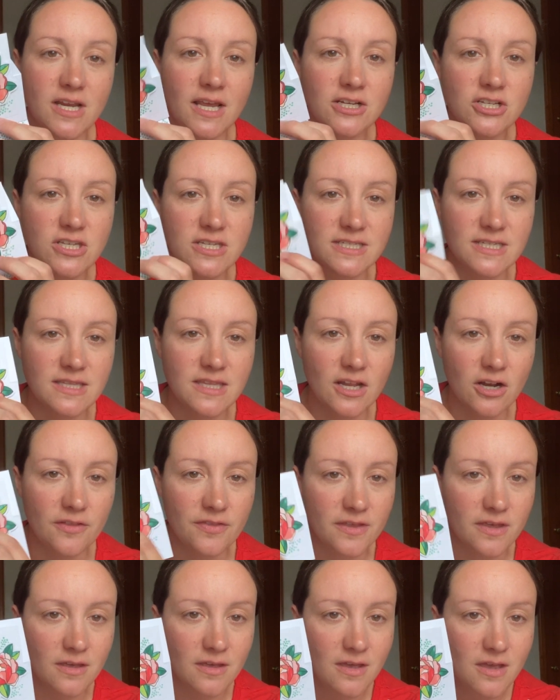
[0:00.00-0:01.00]
I actually did that on
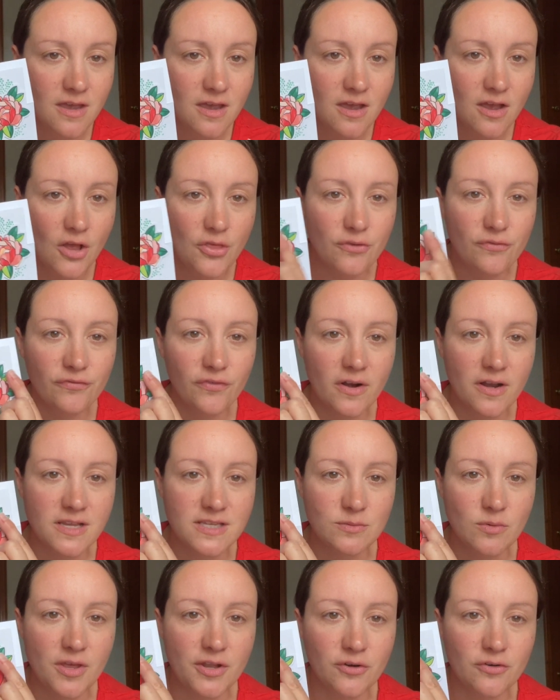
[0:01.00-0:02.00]
the front
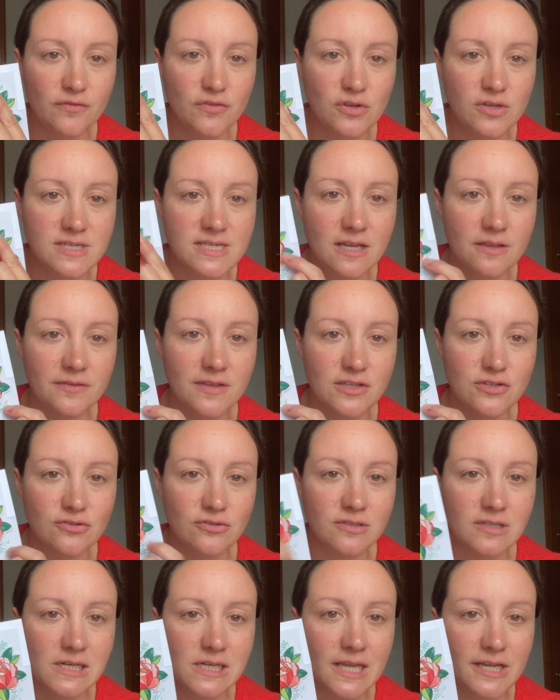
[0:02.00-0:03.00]
as well. I don't know if you can tell, these are a
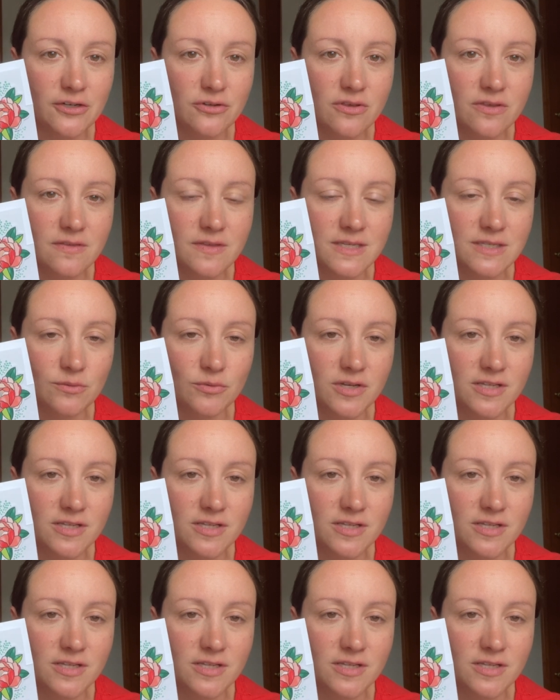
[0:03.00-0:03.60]
little lighter than this one.